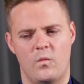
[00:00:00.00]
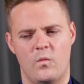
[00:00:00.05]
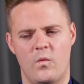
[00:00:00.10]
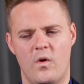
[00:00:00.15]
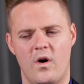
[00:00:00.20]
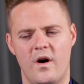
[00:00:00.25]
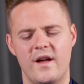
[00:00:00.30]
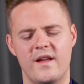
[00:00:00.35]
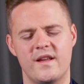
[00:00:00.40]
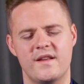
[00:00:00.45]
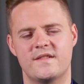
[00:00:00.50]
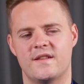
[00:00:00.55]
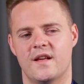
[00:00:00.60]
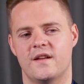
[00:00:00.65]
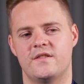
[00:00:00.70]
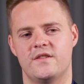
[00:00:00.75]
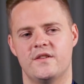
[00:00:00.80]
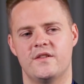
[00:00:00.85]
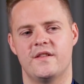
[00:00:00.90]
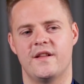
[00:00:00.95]
Why is
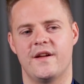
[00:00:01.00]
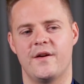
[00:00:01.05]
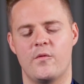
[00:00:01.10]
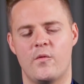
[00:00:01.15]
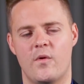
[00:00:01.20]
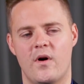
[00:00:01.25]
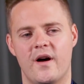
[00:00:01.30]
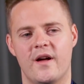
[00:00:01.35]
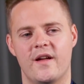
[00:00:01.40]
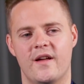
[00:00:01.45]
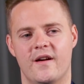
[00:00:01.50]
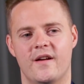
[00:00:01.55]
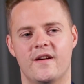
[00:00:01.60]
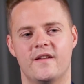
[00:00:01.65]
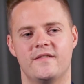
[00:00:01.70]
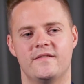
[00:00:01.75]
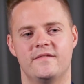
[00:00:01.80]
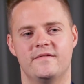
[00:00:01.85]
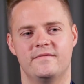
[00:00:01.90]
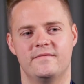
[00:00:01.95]
that, do you think? Why
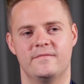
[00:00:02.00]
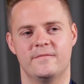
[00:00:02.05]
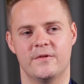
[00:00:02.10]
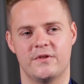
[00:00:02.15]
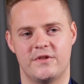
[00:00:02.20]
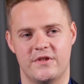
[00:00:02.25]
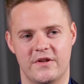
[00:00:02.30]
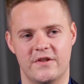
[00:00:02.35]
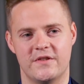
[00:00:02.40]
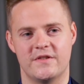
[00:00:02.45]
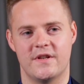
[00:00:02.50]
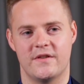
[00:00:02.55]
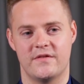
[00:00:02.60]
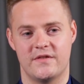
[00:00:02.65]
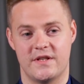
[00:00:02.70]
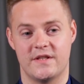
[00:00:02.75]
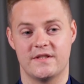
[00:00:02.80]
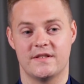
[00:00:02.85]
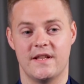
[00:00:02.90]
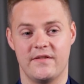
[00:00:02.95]
aren't return
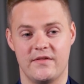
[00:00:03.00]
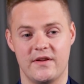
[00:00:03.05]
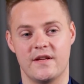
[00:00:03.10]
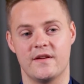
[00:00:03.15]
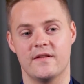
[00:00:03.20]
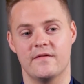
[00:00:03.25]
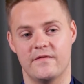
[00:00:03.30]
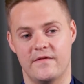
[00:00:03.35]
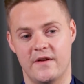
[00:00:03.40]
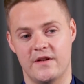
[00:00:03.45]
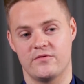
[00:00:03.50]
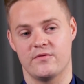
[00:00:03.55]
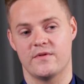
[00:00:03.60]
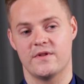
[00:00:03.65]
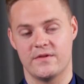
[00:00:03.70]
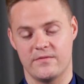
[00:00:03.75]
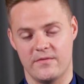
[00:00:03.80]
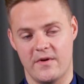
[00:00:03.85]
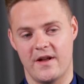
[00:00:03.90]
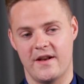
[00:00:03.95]
services, living
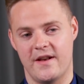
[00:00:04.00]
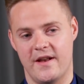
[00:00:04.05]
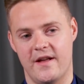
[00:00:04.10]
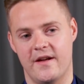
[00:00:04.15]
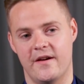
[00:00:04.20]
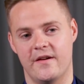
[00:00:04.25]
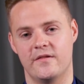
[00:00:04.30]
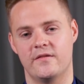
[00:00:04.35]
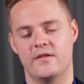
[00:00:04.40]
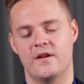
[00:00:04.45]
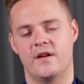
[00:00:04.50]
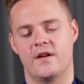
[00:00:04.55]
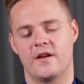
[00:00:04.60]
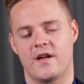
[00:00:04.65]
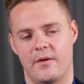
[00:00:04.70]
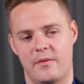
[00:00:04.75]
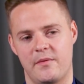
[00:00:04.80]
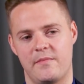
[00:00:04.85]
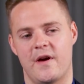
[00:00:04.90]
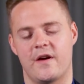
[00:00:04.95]
veterans right now
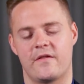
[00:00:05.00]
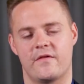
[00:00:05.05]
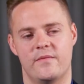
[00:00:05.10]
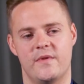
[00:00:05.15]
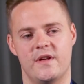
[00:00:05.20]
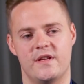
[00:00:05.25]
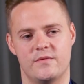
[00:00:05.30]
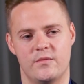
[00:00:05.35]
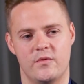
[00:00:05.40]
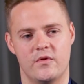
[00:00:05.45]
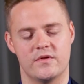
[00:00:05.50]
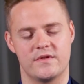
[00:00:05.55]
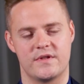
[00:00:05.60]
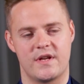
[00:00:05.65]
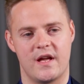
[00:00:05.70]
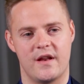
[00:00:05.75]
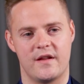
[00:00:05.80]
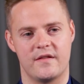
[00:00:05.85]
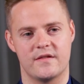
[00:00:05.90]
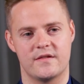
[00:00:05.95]
coming back from these wars,
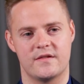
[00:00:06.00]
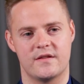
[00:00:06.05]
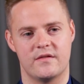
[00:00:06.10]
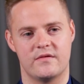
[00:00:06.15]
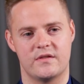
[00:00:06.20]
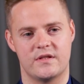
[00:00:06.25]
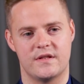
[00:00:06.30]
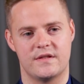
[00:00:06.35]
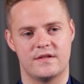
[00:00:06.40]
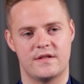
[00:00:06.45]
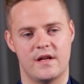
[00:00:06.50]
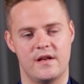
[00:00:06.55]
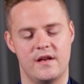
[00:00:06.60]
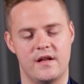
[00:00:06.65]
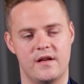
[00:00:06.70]
getting the services they